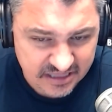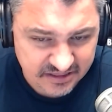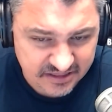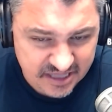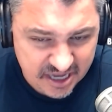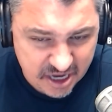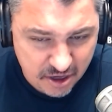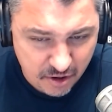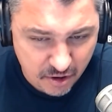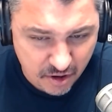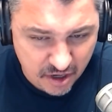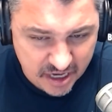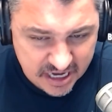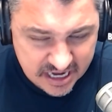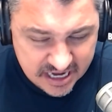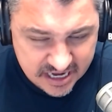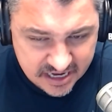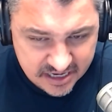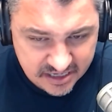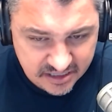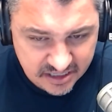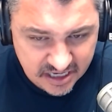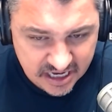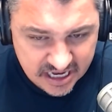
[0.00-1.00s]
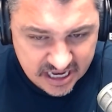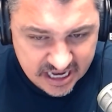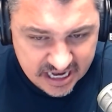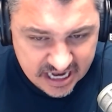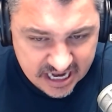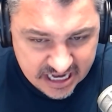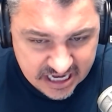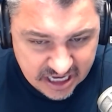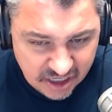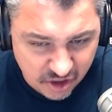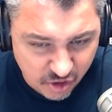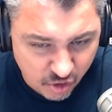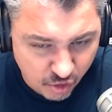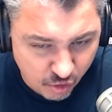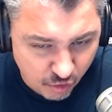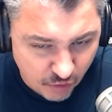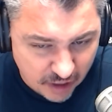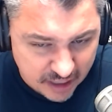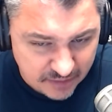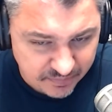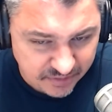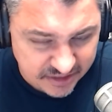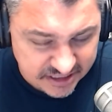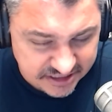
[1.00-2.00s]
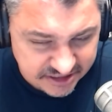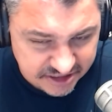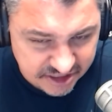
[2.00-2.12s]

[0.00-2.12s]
They are in an incredibly